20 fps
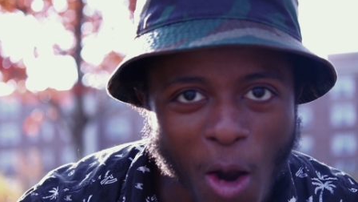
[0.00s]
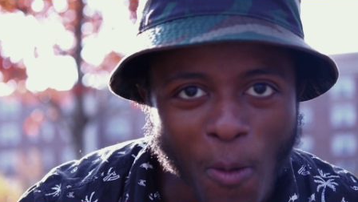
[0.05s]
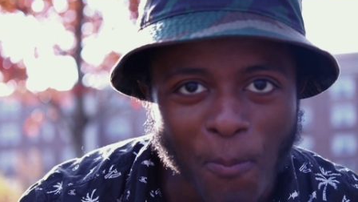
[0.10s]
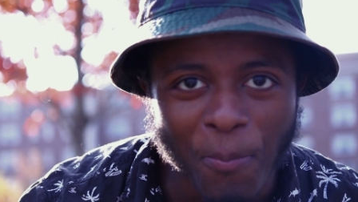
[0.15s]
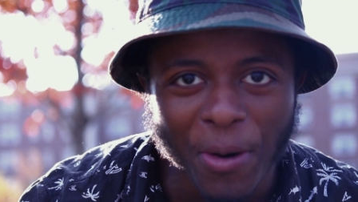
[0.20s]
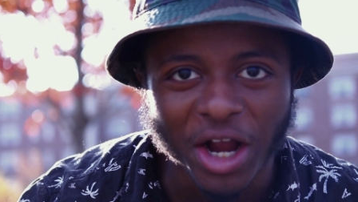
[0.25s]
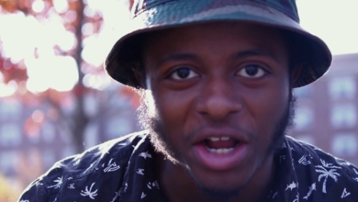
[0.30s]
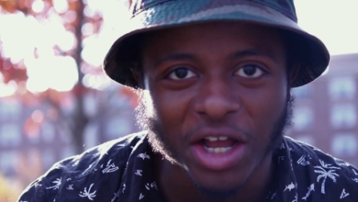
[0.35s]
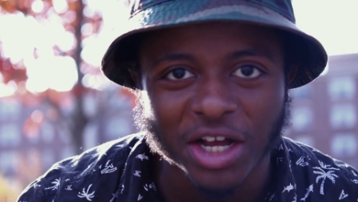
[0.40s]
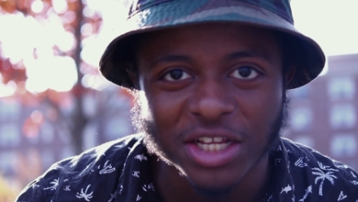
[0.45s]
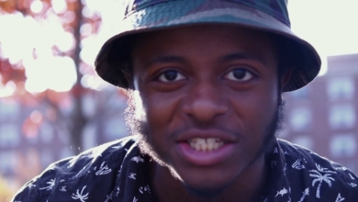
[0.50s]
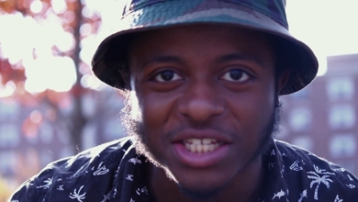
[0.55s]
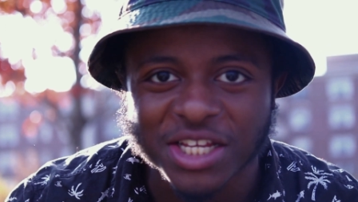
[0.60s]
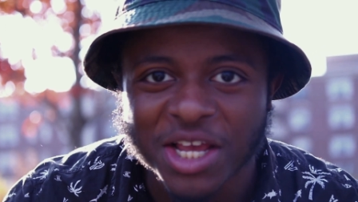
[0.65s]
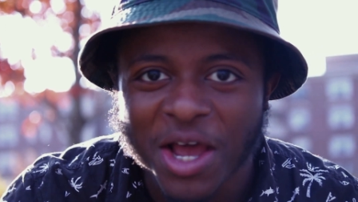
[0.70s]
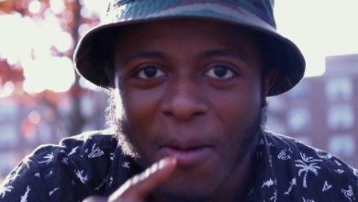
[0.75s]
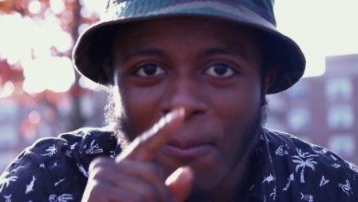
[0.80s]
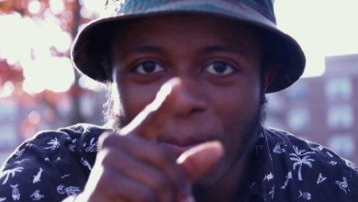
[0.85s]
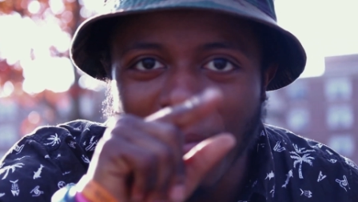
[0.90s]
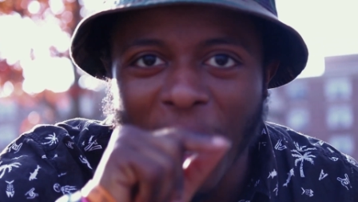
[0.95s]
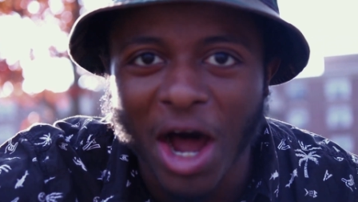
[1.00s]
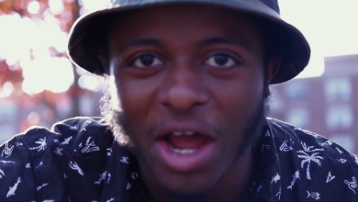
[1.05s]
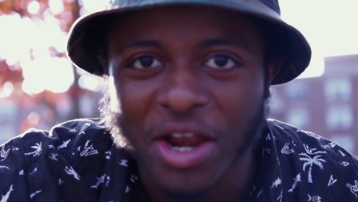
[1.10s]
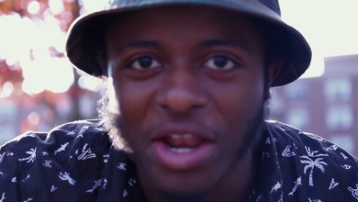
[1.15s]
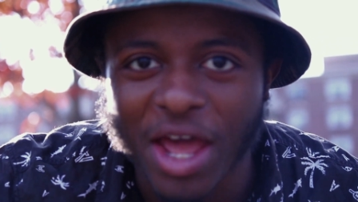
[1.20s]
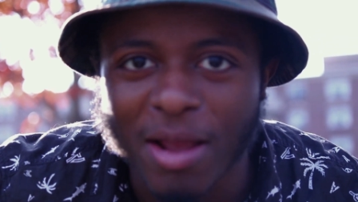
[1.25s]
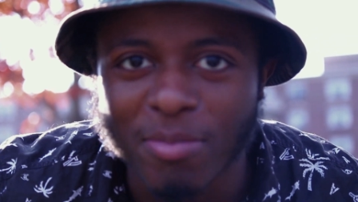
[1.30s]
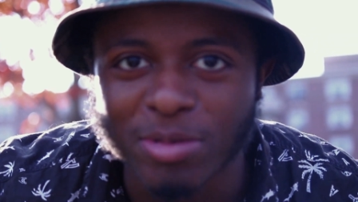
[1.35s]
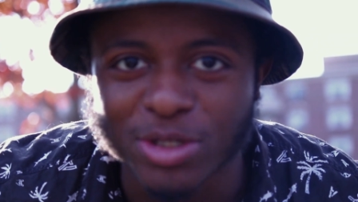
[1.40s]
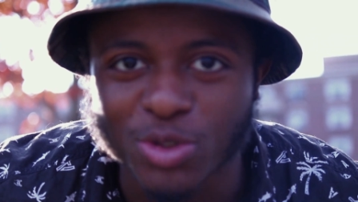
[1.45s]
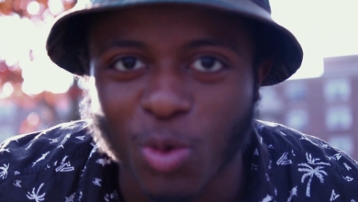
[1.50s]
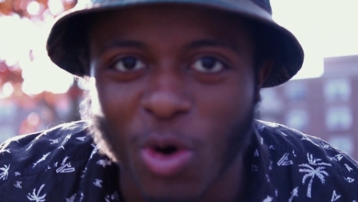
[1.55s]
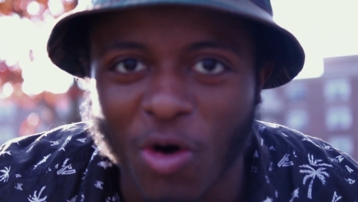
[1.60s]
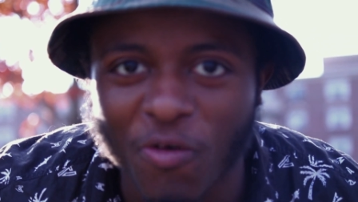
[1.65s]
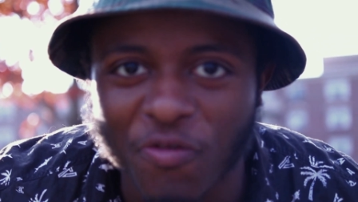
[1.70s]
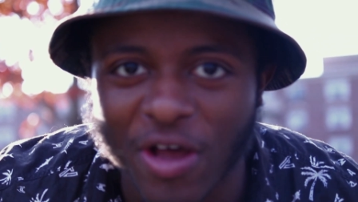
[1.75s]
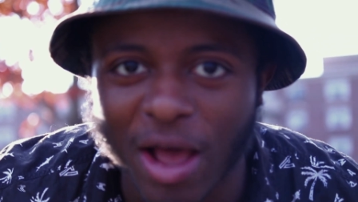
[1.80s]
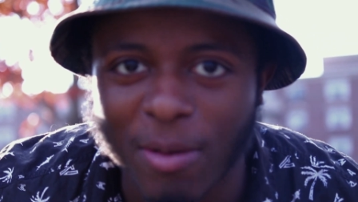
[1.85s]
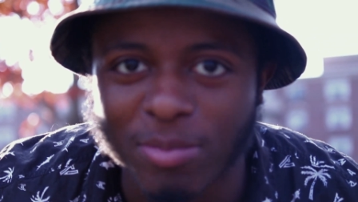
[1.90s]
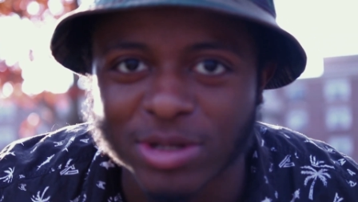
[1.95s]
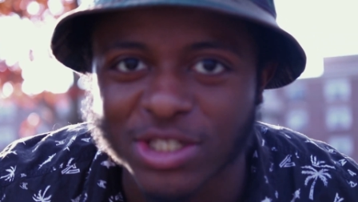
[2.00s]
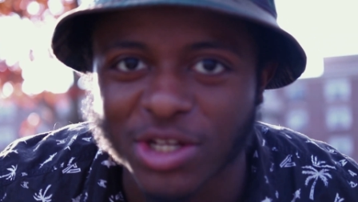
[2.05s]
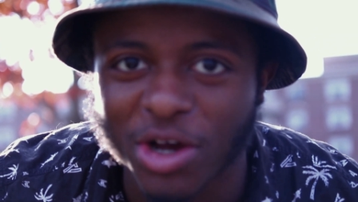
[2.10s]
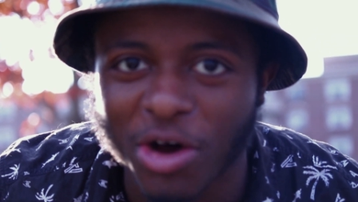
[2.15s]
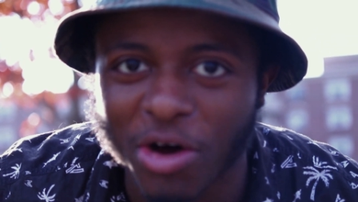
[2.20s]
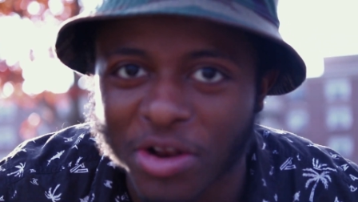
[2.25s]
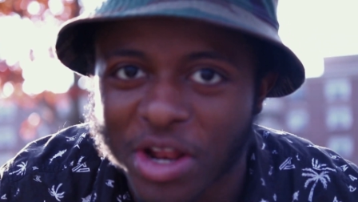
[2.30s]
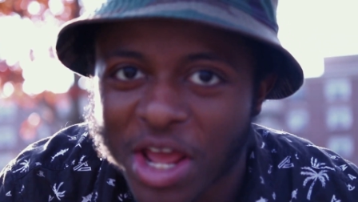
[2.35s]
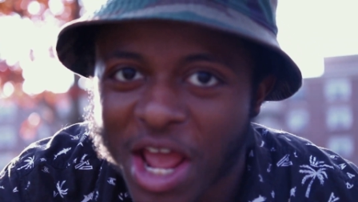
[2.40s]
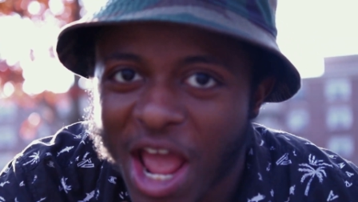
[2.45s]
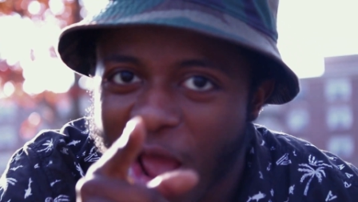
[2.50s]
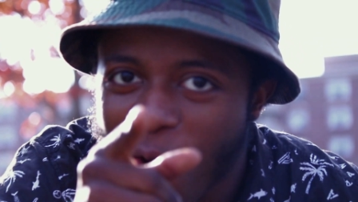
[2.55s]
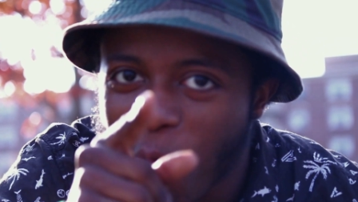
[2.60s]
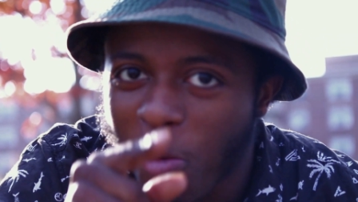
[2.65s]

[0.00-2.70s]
Yo buggers, my name is Wolf Amazon